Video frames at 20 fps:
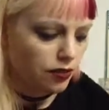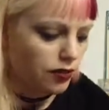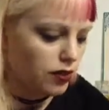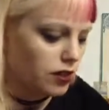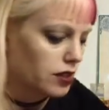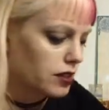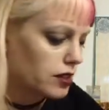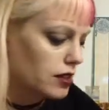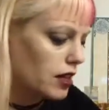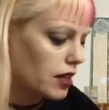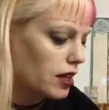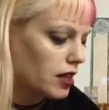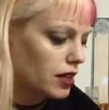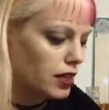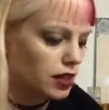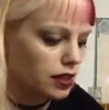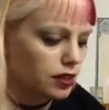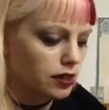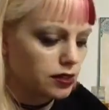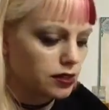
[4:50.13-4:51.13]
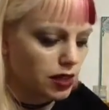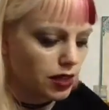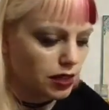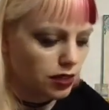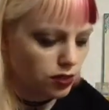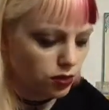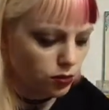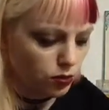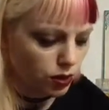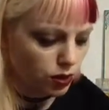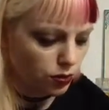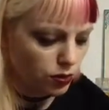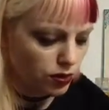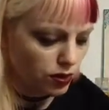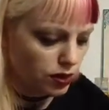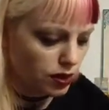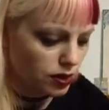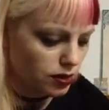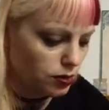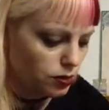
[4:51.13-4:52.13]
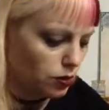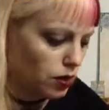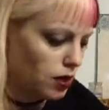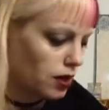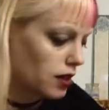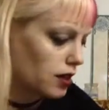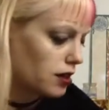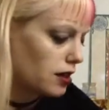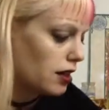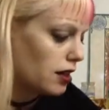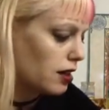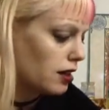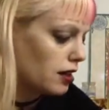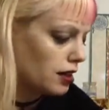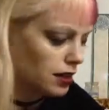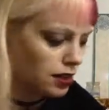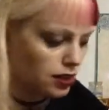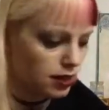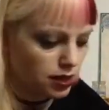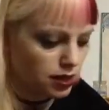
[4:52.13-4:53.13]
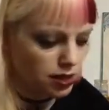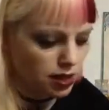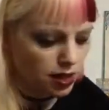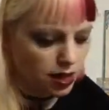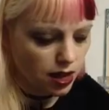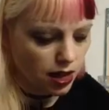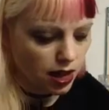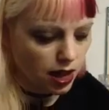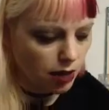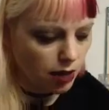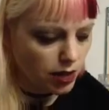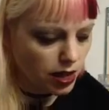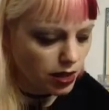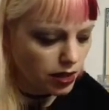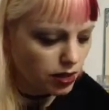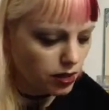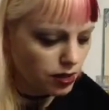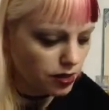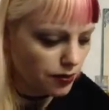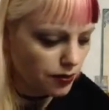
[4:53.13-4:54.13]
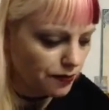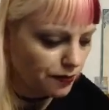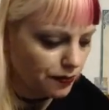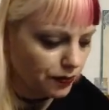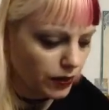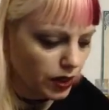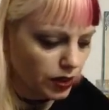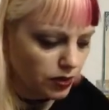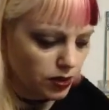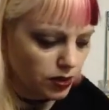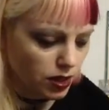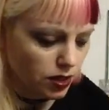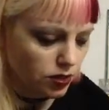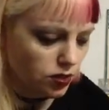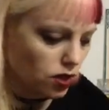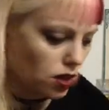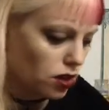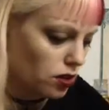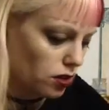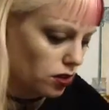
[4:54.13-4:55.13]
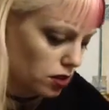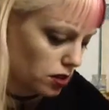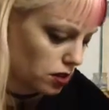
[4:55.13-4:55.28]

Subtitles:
Very excited to work with this one. And then, let's see, it's got